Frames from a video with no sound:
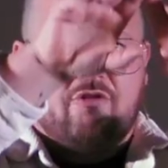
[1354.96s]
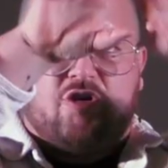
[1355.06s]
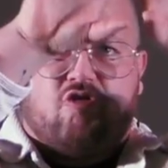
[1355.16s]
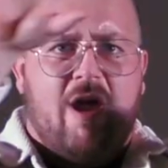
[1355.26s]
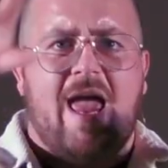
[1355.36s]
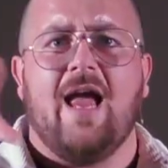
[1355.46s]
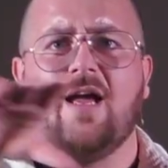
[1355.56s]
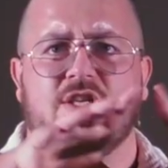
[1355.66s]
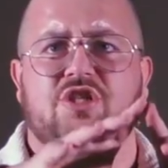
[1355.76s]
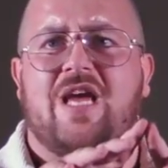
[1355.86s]

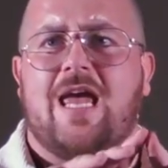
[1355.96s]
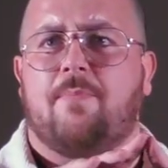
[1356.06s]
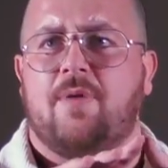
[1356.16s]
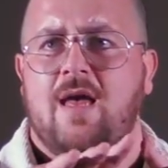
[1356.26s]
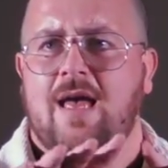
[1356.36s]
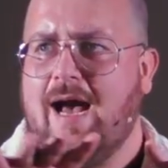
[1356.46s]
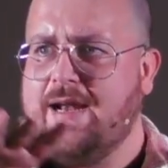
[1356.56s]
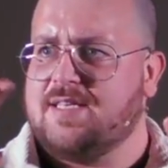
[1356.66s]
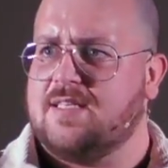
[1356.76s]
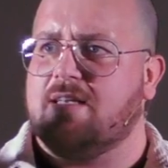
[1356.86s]
triangle shape,
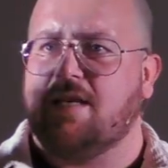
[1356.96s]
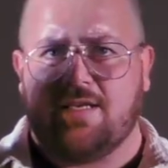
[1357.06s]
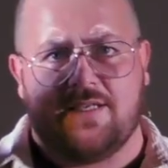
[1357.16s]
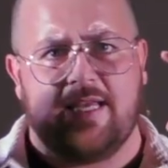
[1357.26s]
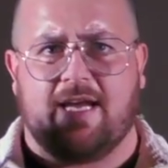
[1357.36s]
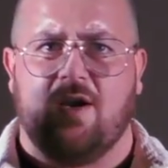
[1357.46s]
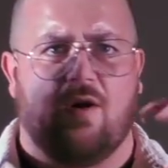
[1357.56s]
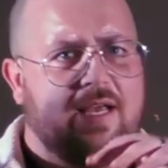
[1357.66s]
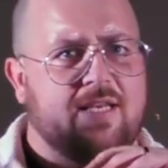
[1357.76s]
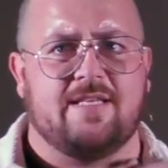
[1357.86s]
and this is like
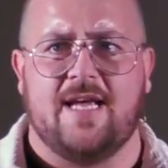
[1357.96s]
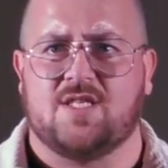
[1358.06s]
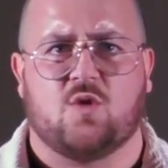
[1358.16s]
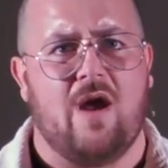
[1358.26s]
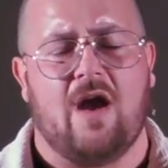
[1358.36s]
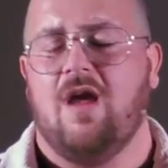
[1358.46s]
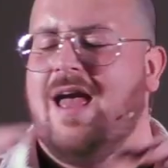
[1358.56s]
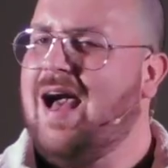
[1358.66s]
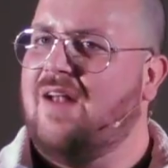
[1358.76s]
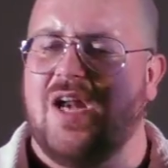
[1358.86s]
a square,
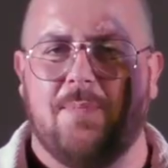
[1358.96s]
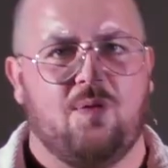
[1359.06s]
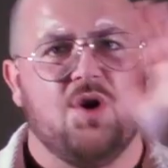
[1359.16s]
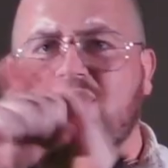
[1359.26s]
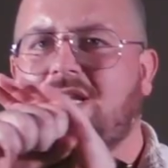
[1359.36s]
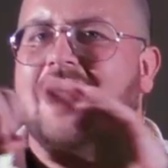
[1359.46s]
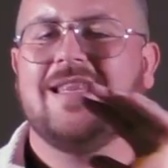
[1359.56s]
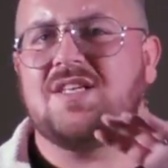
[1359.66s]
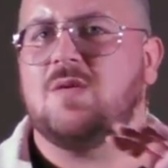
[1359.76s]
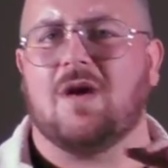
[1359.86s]
I'm trying to push in, it
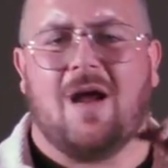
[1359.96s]
doesn't work.